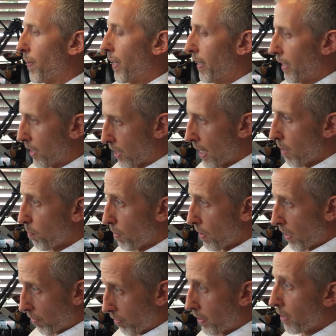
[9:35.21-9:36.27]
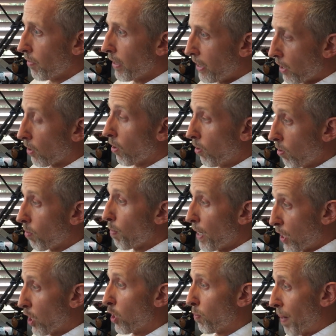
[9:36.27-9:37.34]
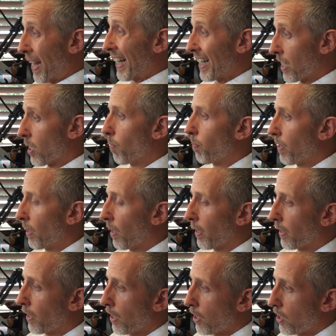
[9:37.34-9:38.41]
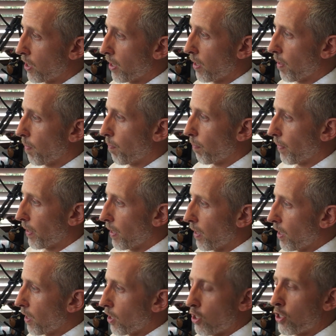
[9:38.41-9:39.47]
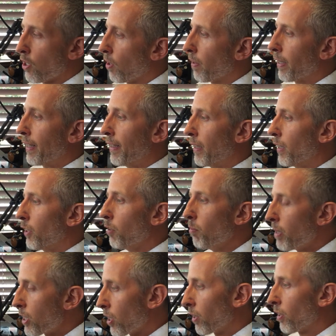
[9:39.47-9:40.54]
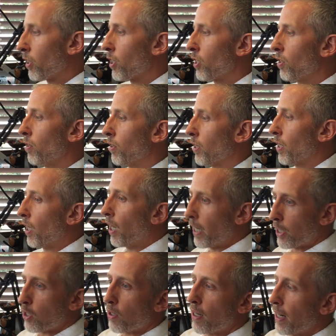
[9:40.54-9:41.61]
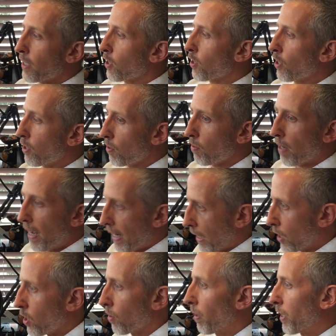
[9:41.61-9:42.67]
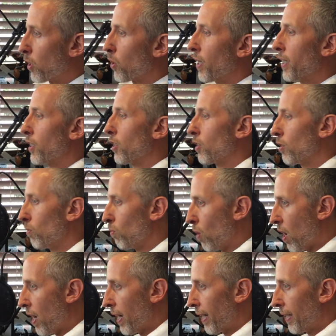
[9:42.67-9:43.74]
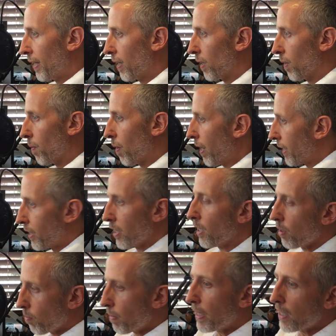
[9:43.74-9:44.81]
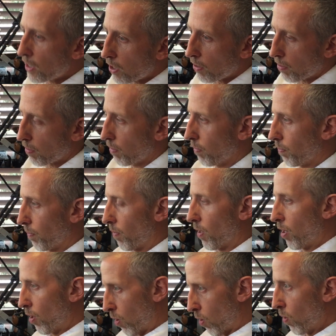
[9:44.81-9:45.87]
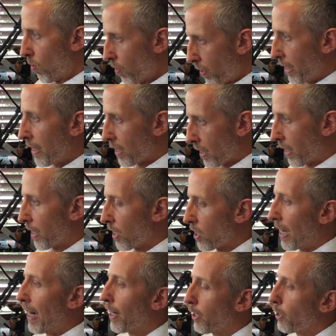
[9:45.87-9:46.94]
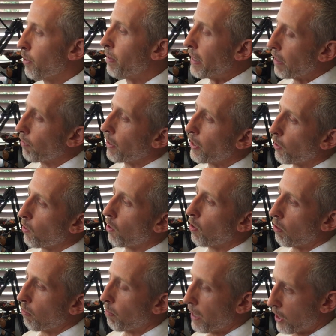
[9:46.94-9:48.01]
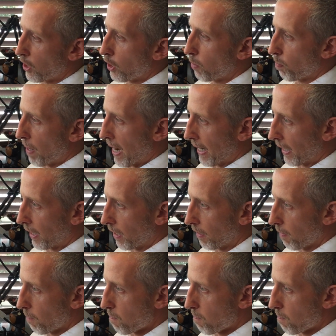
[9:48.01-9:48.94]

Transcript: An example of giving your own message back is something like this. Sorry, you misunderstood. I tried to do X or I tried to do Y. I didn't mean to. All these things are you giving your own message back.